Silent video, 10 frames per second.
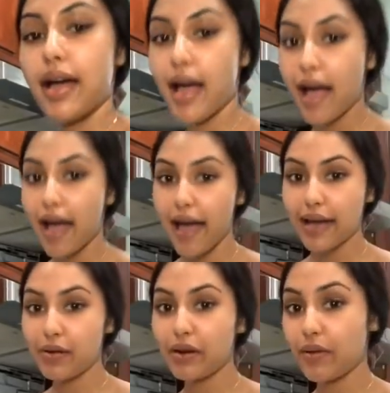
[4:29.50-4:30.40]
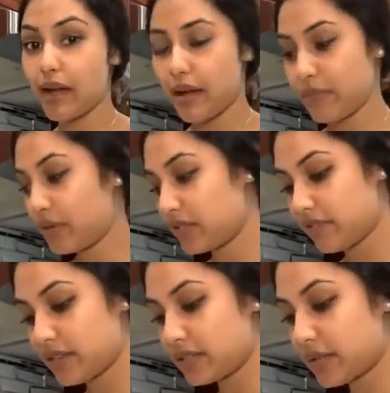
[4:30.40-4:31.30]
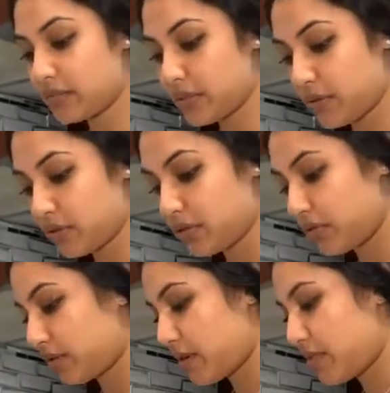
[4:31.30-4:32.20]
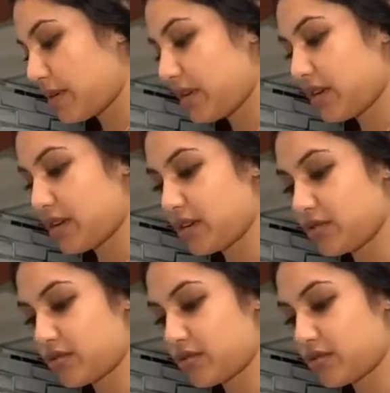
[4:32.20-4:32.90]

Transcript: I don't know how much of this I'm supposed to throw in here,